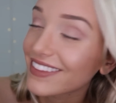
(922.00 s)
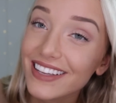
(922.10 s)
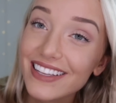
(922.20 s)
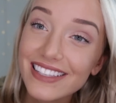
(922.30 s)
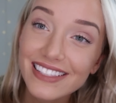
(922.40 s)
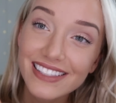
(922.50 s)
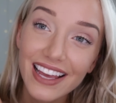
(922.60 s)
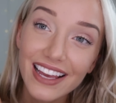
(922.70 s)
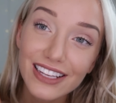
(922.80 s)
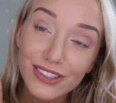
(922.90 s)
this
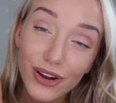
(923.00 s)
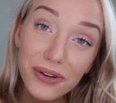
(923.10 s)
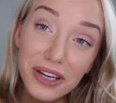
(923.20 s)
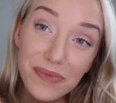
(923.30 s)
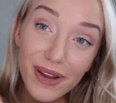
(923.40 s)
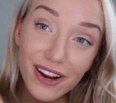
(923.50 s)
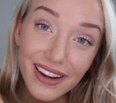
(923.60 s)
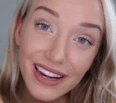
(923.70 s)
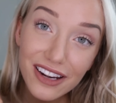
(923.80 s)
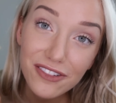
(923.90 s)
is already
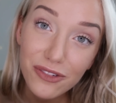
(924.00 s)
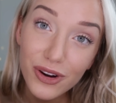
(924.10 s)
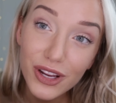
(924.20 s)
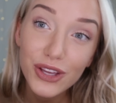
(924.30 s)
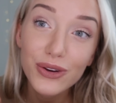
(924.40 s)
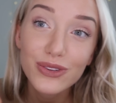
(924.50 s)
marinated for you,